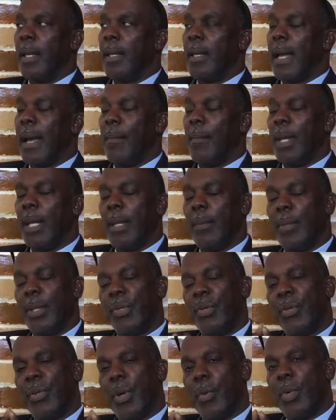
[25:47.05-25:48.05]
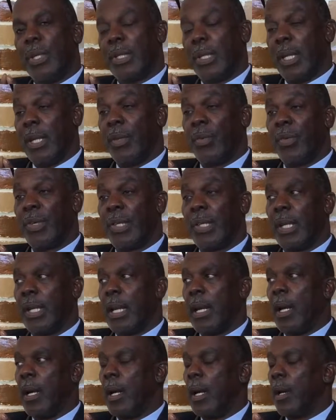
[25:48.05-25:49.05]
Not many, but you know what's
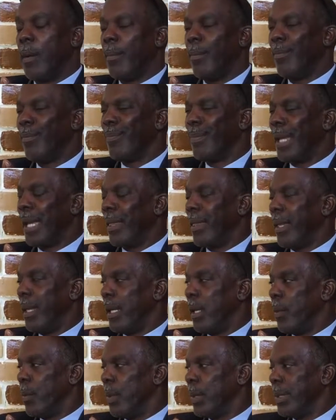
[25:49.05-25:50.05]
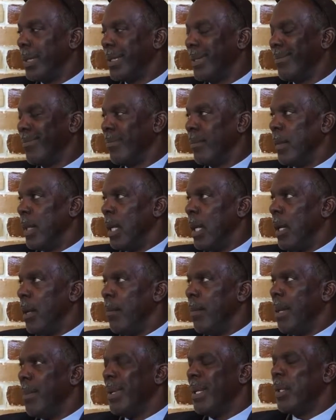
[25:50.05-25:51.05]
interesting? I think it was
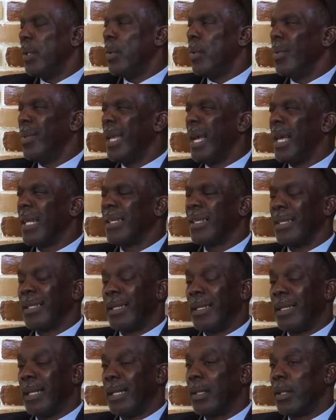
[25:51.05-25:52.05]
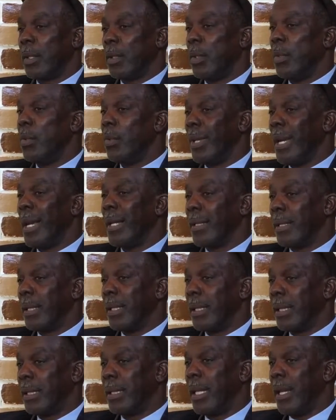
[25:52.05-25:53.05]
maybe 2006 or
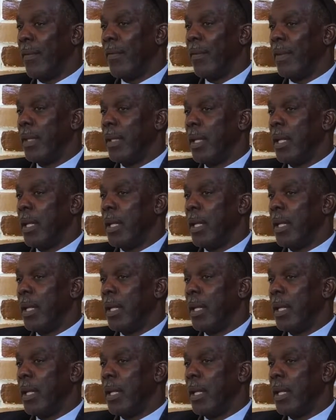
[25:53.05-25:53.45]
2007.